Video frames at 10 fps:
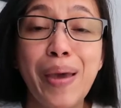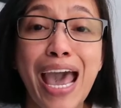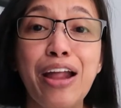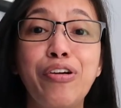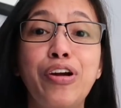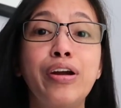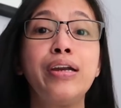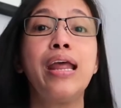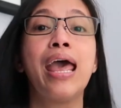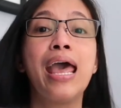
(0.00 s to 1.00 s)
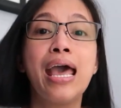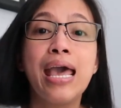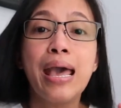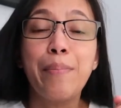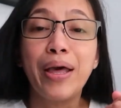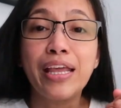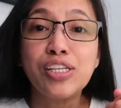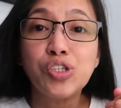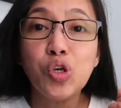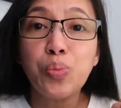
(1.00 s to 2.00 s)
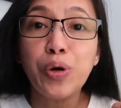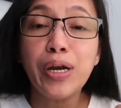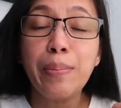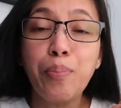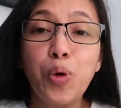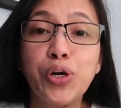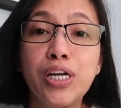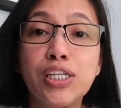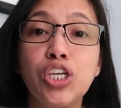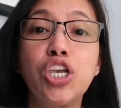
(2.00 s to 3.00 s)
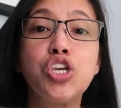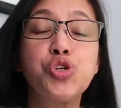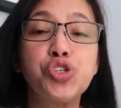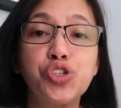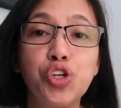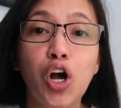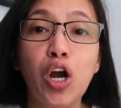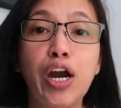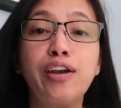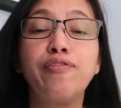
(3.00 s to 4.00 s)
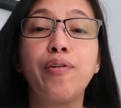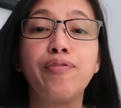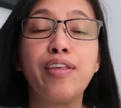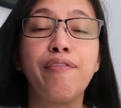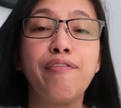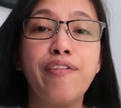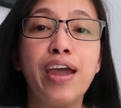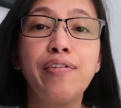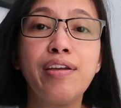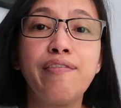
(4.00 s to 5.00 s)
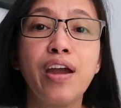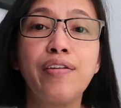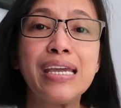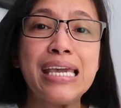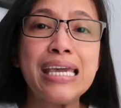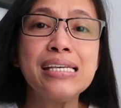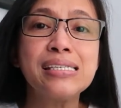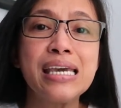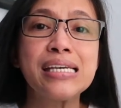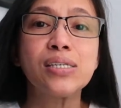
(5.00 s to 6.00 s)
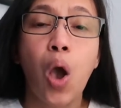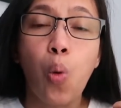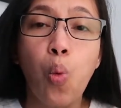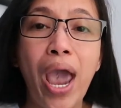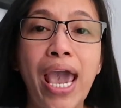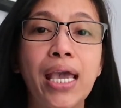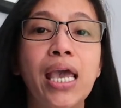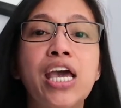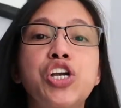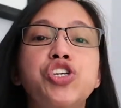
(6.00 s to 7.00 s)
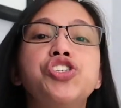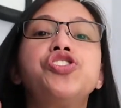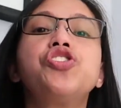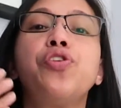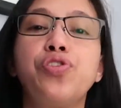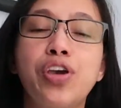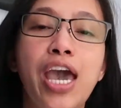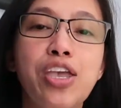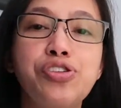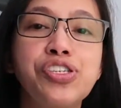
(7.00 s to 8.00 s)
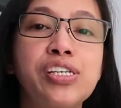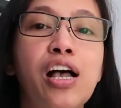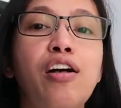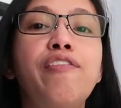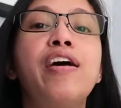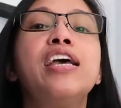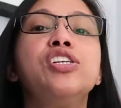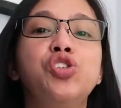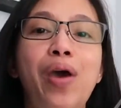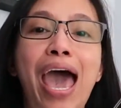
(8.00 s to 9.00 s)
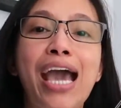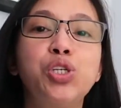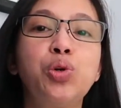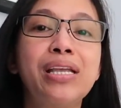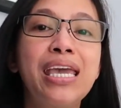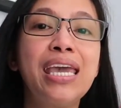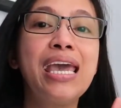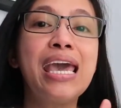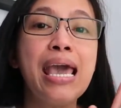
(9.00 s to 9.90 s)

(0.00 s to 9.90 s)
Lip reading: pattern, but it's super important that you start from the very, very easiest way, just so you get yourself to actually